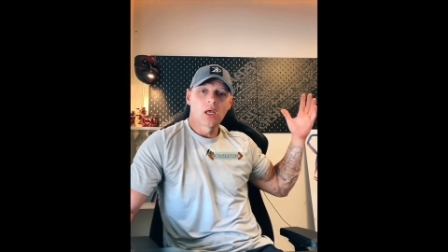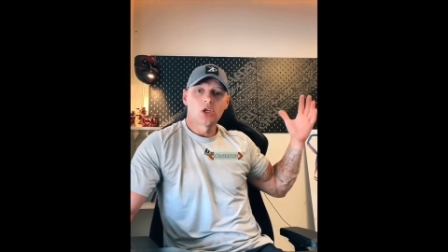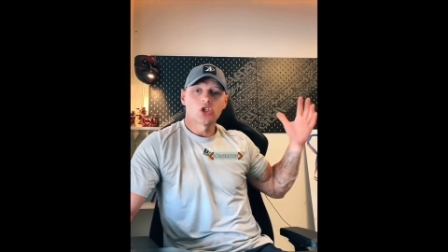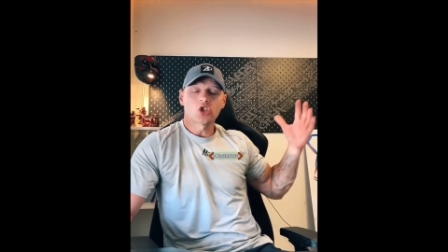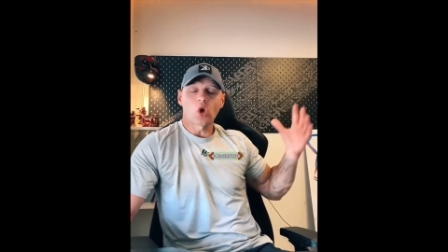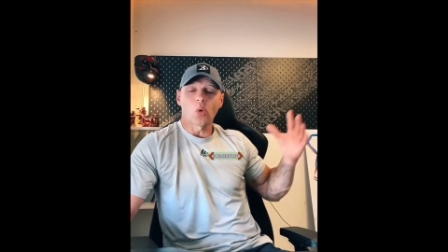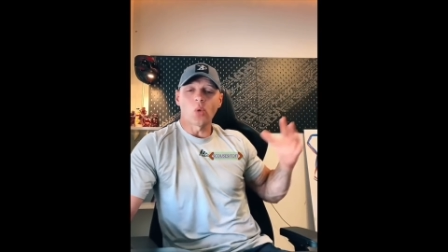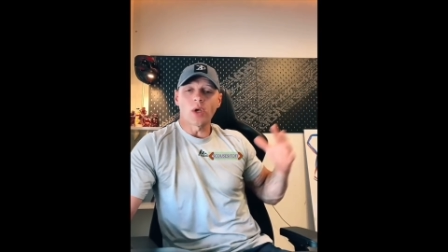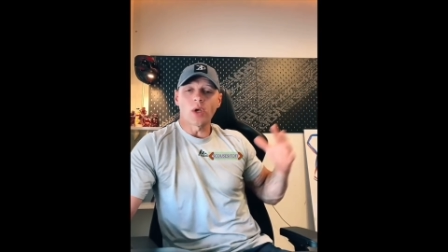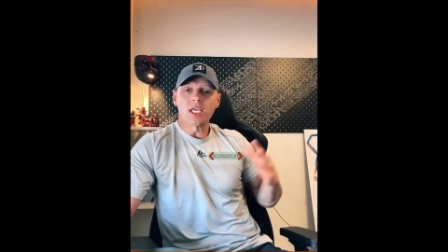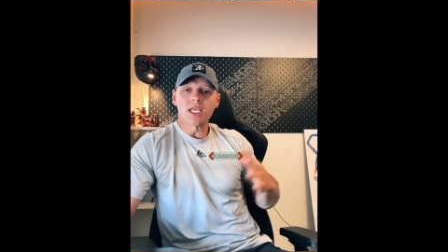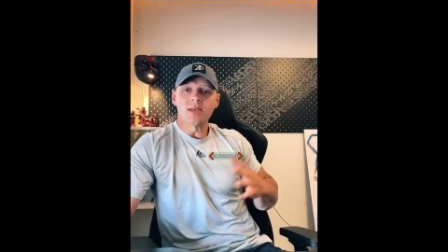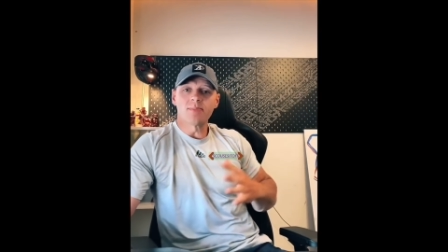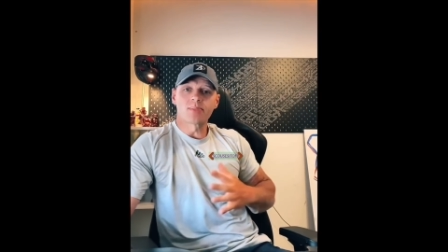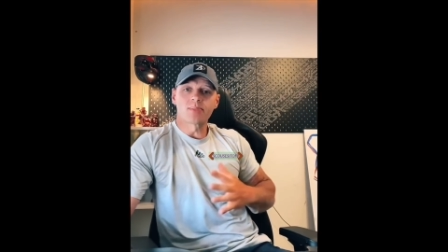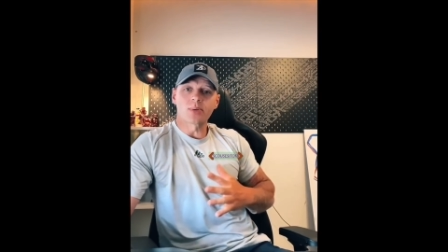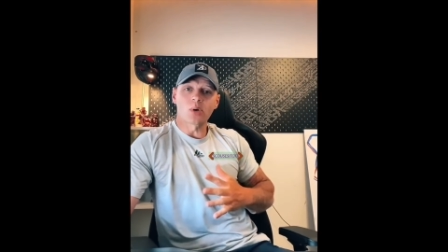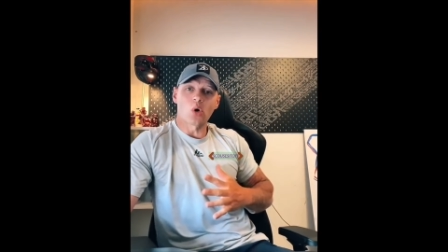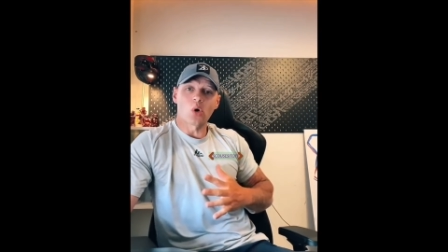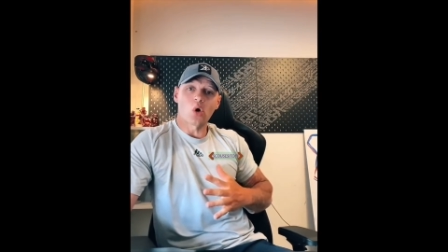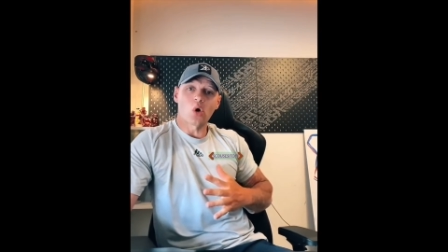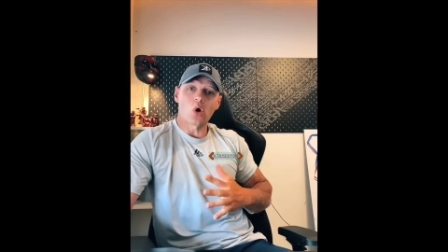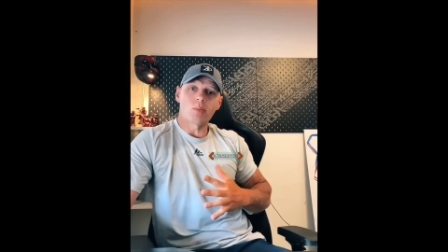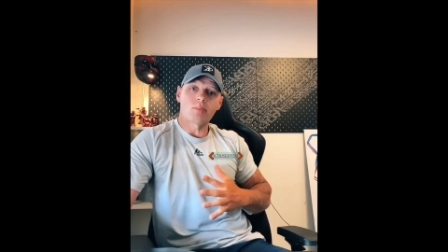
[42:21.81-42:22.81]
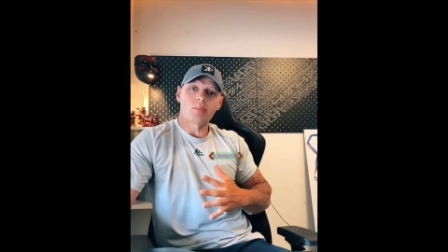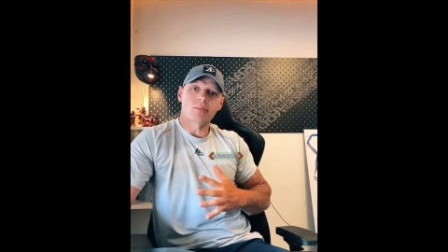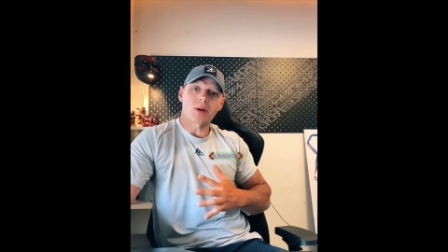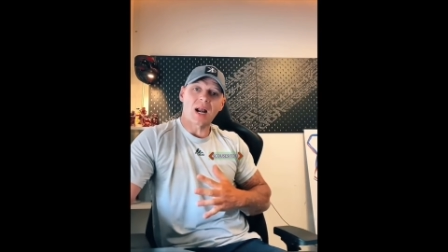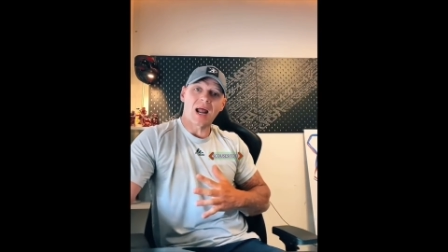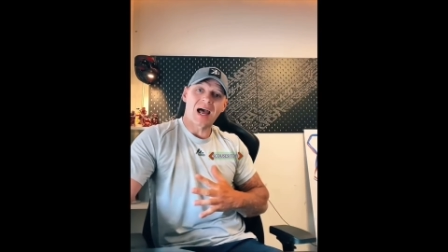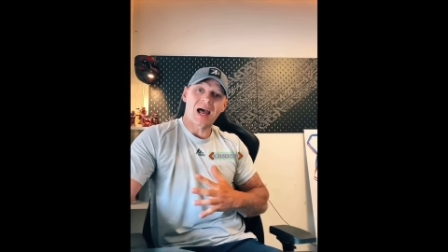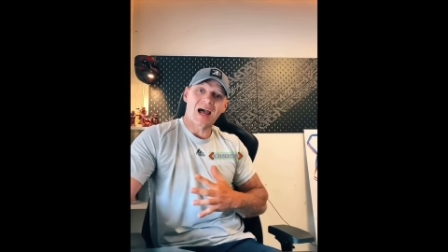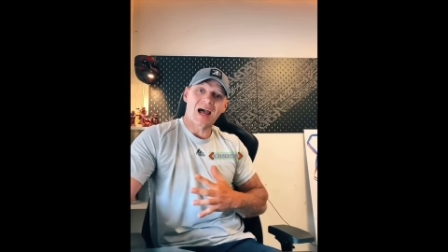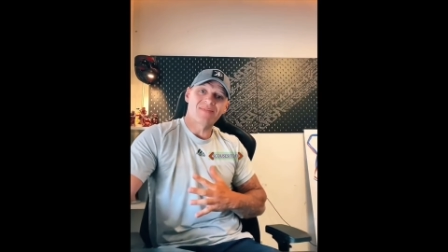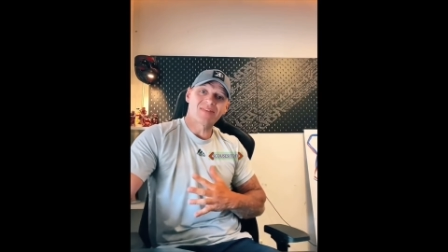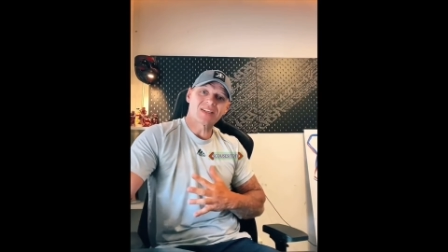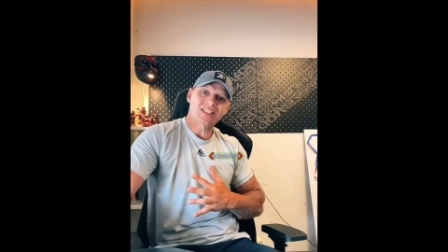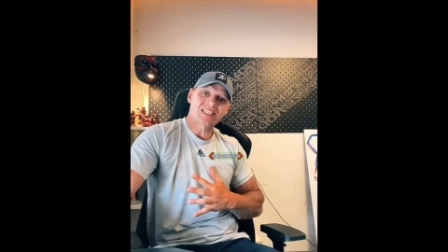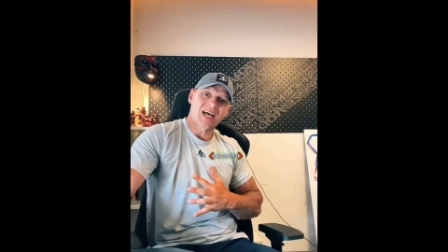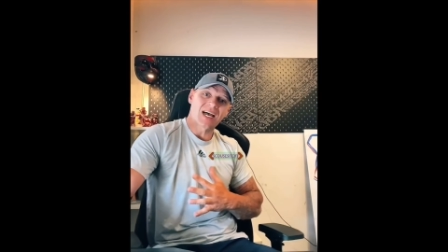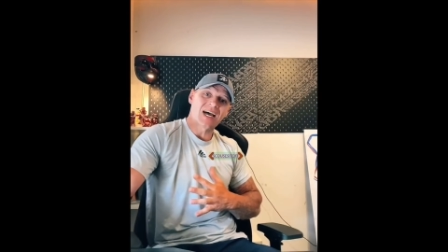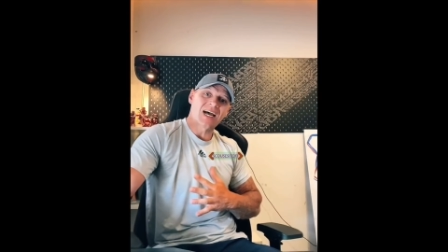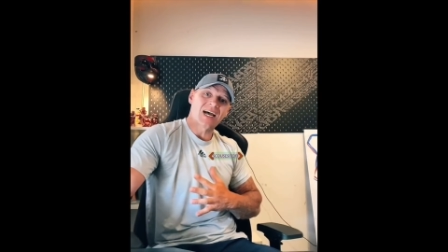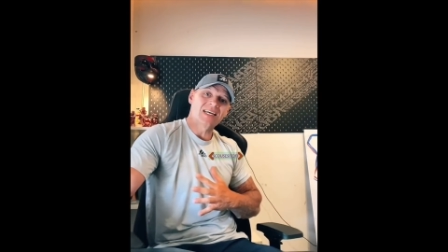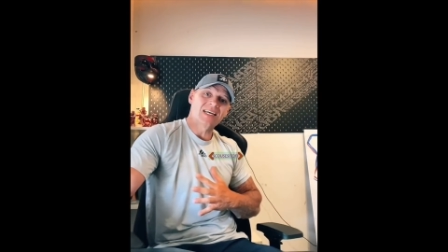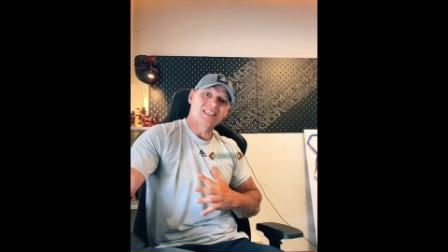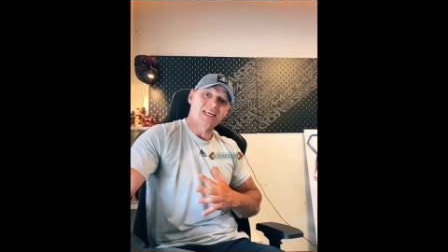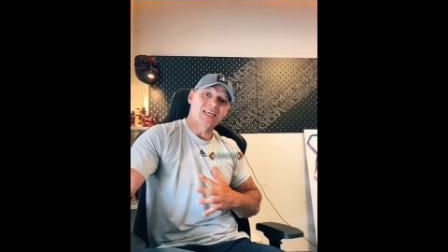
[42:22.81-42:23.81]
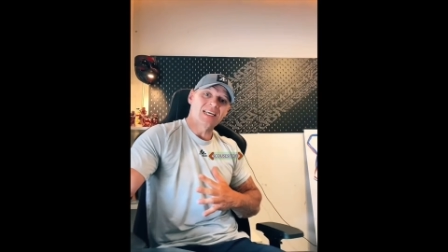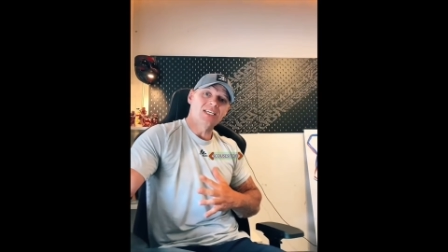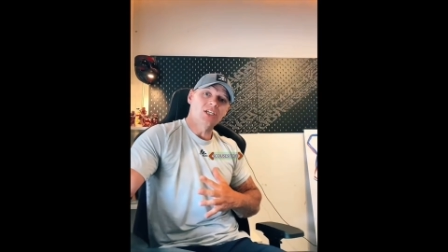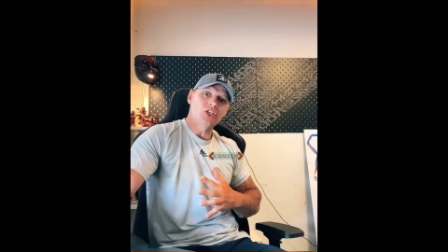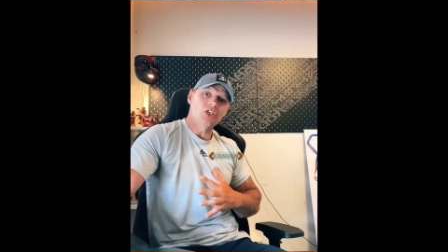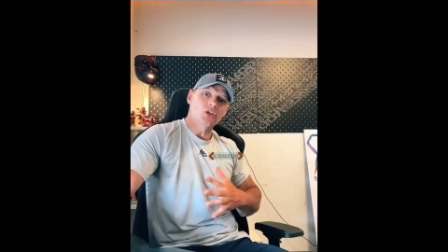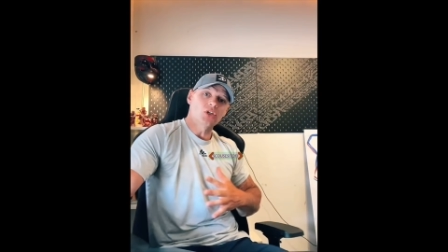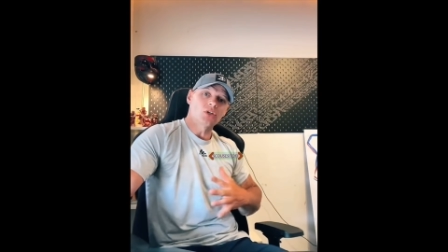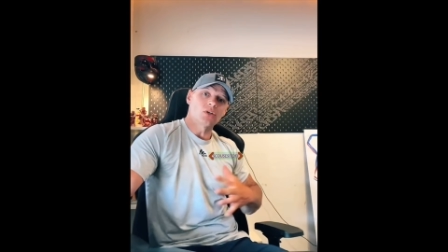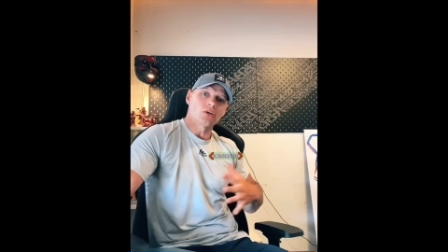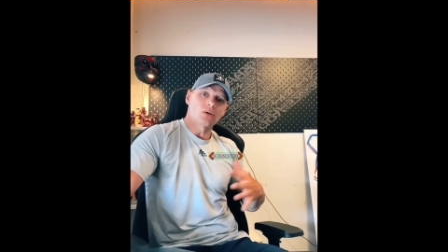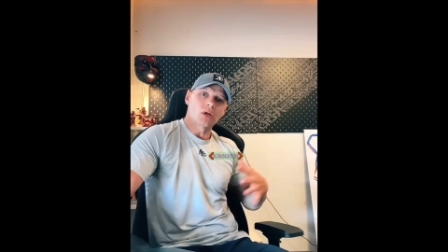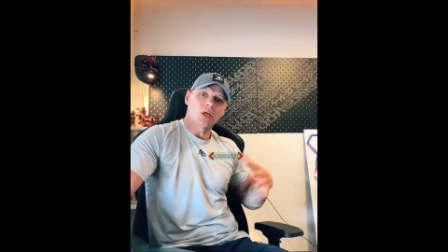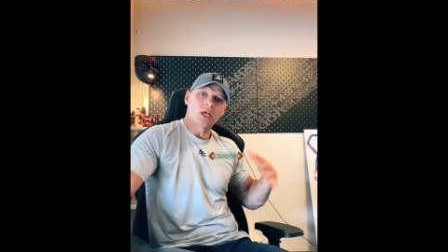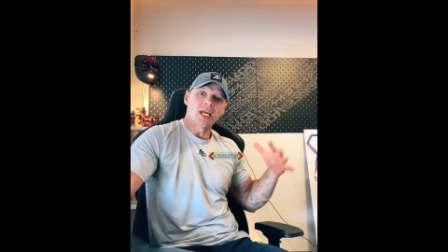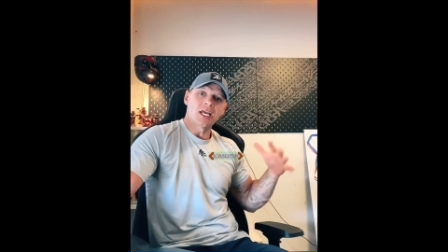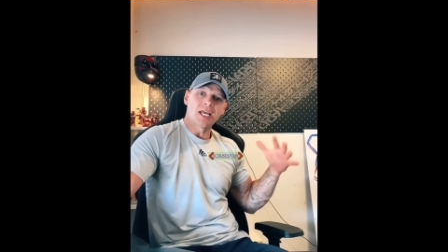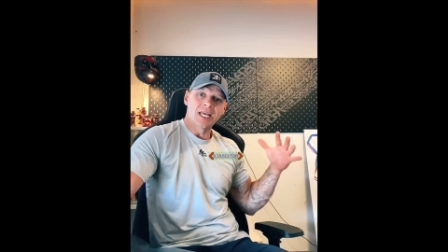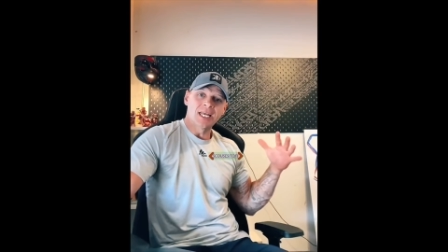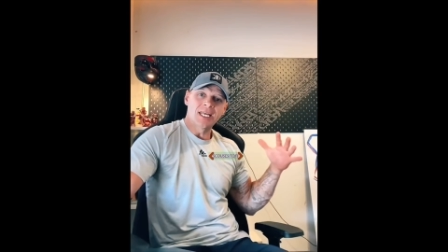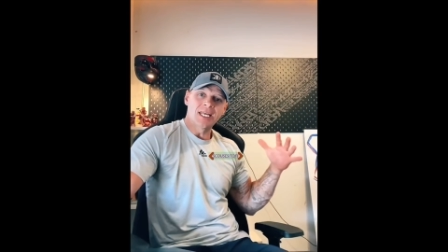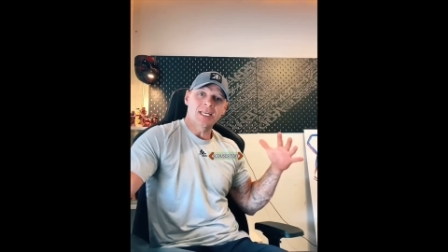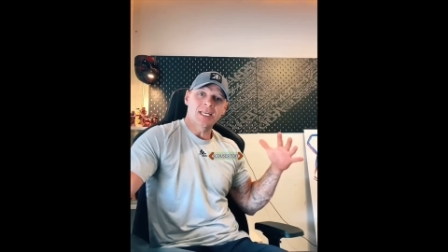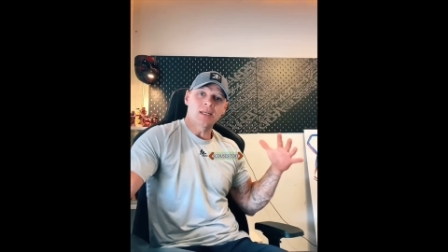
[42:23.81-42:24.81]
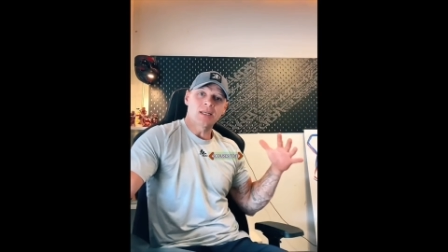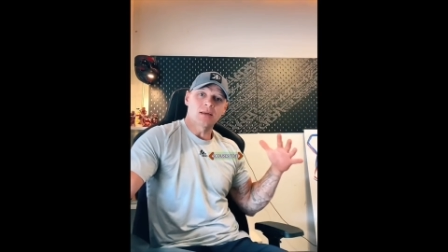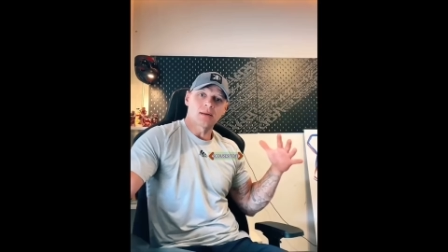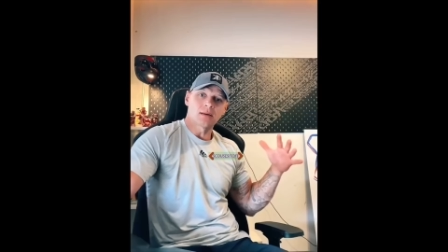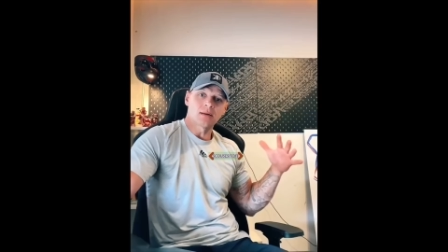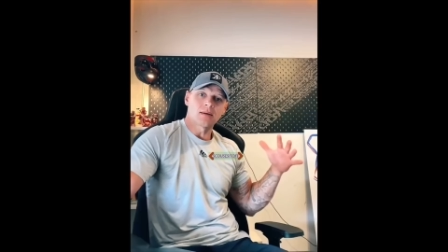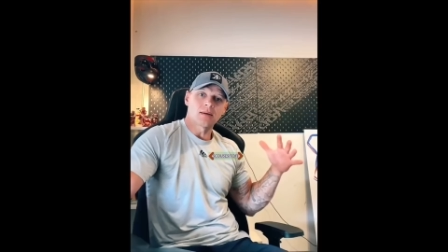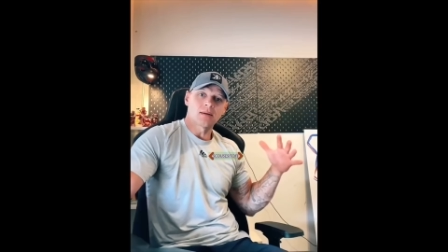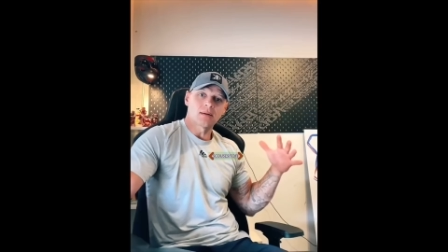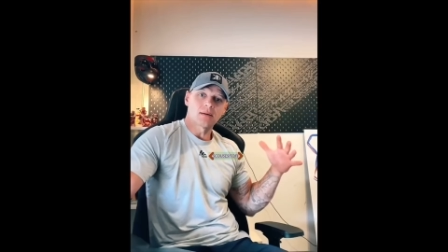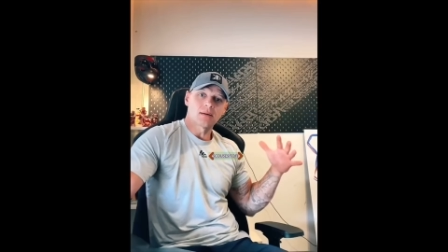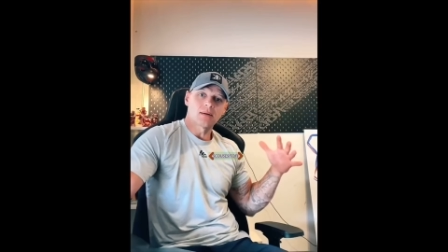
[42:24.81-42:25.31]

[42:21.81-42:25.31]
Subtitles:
So he brought privatisation in.